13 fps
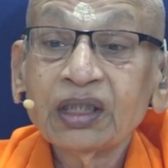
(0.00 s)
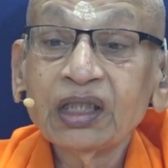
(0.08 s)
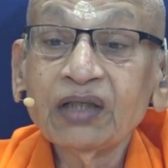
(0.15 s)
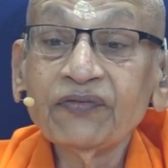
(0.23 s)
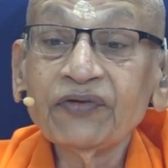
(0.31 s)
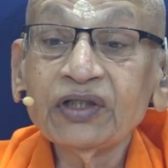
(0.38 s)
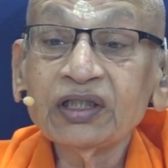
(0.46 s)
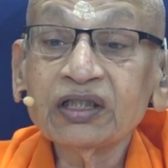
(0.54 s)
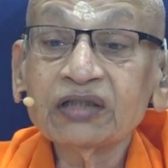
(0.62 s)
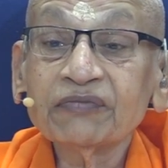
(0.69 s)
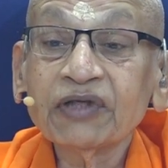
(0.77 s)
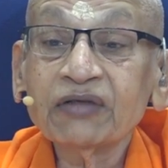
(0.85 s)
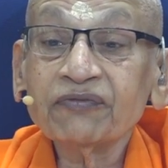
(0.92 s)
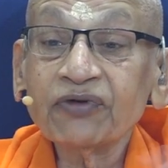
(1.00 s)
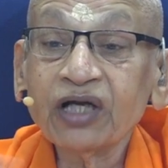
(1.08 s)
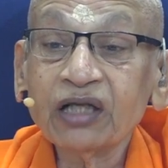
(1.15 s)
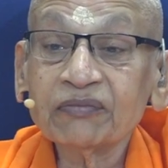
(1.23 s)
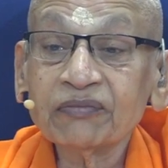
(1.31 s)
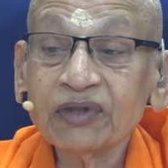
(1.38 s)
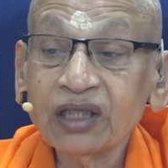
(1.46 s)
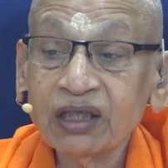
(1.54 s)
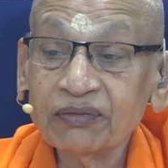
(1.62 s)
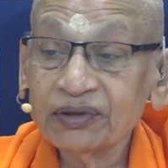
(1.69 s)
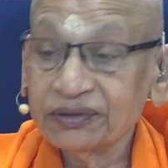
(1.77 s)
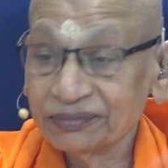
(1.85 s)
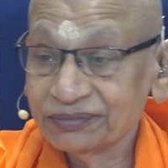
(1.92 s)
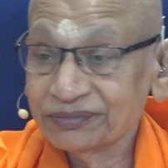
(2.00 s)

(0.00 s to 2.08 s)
Evening is meant for Atma Labha.